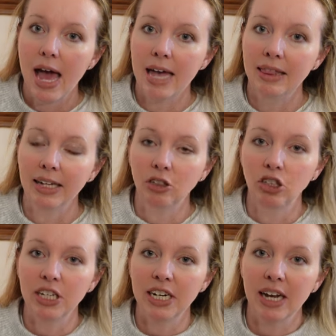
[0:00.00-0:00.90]
and then
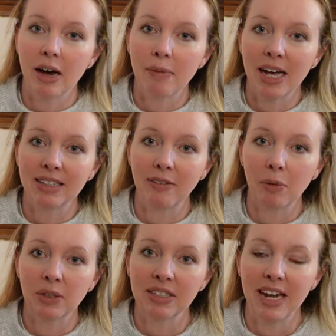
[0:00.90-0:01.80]
she has
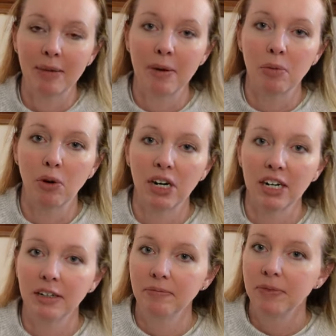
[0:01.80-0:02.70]
everyone's name
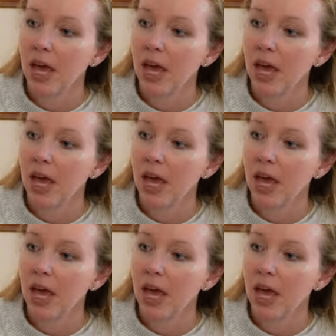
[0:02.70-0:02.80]
embroidered.